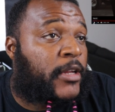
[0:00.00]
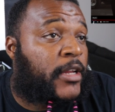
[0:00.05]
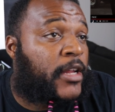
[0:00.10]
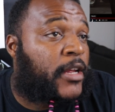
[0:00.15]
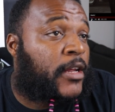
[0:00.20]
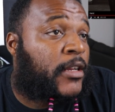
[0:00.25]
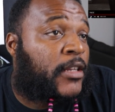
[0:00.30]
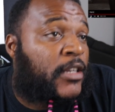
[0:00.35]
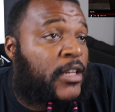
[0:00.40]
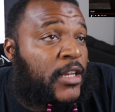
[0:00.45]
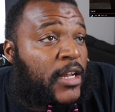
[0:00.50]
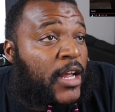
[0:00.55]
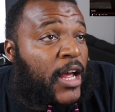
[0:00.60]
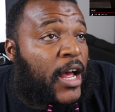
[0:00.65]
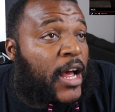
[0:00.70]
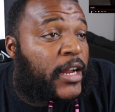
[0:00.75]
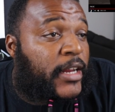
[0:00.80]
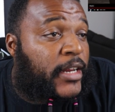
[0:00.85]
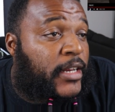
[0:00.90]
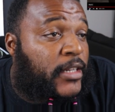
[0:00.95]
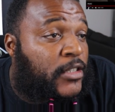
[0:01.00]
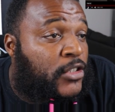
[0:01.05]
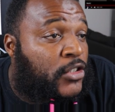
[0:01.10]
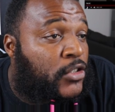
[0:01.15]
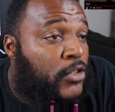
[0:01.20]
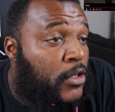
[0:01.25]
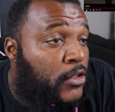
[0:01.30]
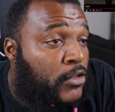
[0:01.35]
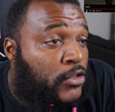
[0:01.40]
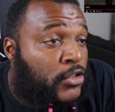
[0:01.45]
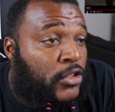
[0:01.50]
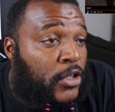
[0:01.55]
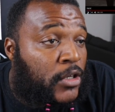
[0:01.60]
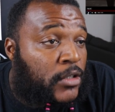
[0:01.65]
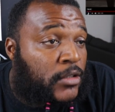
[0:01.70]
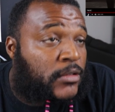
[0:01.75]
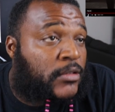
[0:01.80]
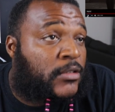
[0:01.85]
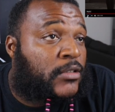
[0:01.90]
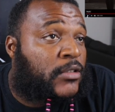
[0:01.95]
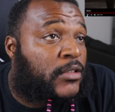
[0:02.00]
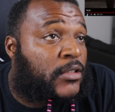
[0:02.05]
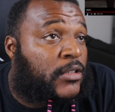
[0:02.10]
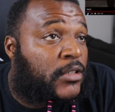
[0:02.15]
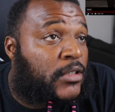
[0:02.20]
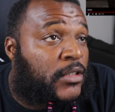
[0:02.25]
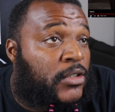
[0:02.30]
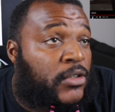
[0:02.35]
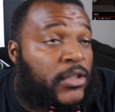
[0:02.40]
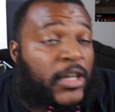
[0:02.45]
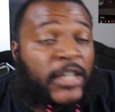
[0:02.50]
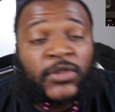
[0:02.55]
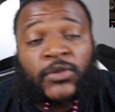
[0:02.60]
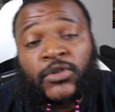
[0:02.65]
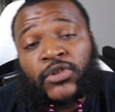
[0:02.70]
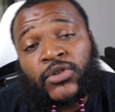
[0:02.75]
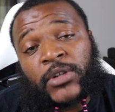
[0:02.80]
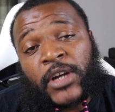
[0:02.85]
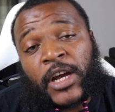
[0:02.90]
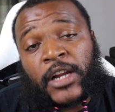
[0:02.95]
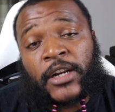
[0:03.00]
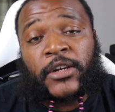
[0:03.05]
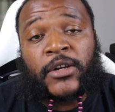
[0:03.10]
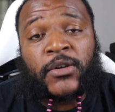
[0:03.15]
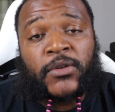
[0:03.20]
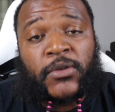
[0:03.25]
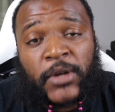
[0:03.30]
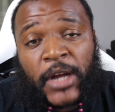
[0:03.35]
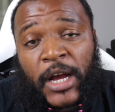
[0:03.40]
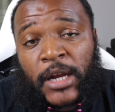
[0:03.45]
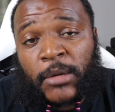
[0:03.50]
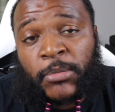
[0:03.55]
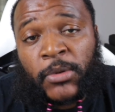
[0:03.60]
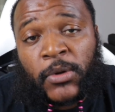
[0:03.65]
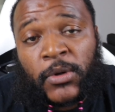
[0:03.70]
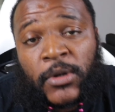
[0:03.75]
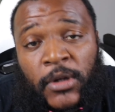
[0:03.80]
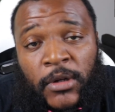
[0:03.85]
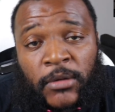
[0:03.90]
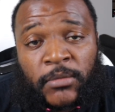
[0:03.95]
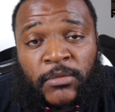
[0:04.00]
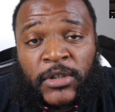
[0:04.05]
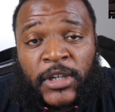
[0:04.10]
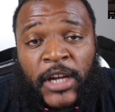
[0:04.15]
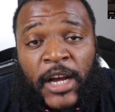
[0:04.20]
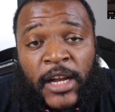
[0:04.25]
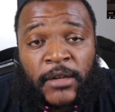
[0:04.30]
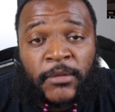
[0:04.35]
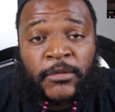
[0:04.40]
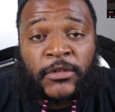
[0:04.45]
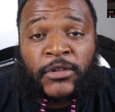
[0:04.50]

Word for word: yeah, I get the struggle, struggle. You, that's what you gotta do. You gotta pull up. You gotta,